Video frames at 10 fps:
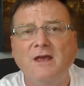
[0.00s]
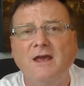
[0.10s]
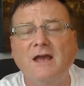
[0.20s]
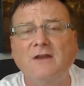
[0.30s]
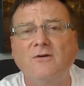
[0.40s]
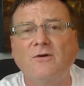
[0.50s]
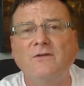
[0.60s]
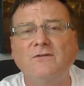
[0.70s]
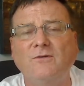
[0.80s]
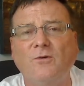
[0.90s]
Ed
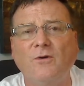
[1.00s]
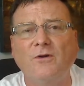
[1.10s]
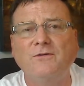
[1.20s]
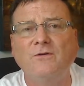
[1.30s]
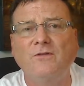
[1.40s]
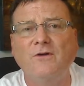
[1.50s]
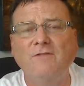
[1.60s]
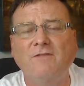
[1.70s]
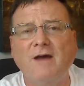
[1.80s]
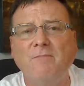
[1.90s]
Currie's store on
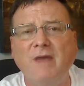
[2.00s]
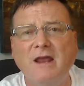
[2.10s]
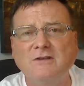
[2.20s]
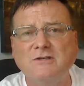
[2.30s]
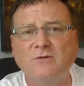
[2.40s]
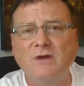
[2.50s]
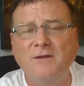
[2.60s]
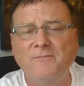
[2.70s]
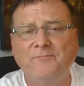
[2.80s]
235 Main Street.